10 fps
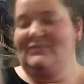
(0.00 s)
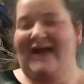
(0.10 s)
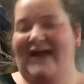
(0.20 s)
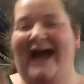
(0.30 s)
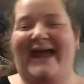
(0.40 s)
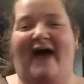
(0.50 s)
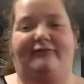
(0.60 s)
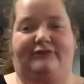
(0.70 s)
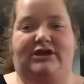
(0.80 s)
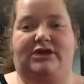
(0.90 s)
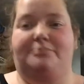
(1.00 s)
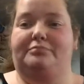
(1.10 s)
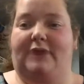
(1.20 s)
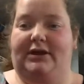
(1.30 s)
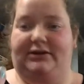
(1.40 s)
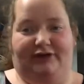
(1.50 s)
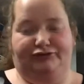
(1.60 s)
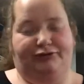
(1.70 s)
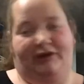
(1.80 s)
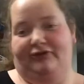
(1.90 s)
I have to keep my natural
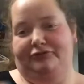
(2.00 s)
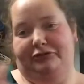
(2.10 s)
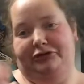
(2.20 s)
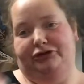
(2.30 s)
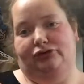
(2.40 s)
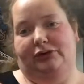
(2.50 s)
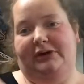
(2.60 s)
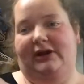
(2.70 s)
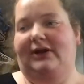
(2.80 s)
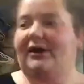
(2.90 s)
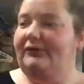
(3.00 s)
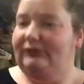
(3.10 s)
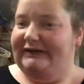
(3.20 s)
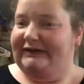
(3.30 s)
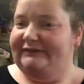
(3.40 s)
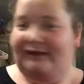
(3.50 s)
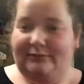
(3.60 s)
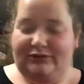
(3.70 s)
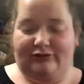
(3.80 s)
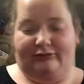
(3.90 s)
nails really short, and I don't like that
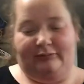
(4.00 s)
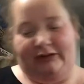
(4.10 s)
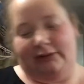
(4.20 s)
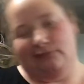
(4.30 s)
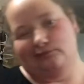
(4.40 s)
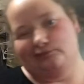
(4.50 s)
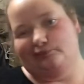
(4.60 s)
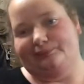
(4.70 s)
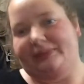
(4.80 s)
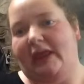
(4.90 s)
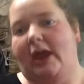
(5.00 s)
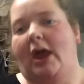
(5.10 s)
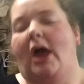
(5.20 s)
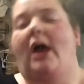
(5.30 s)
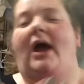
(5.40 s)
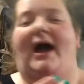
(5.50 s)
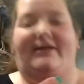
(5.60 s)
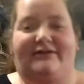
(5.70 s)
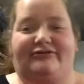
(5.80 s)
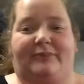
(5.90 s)
because I'm like I
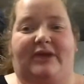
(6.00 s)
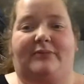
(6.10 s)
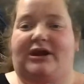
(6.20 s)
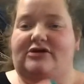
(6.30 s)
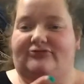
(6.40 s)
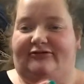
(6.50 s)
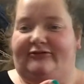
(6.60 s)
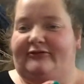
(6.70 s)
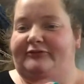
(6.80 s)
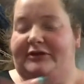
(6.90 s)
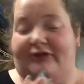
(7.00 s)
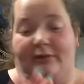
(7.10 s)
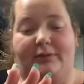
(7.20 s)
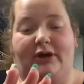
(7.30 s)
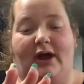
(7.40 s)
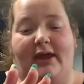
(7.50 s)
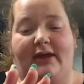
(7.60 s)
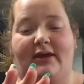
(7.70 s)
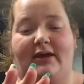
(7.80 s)
like to paint my nails and stuff like that, but I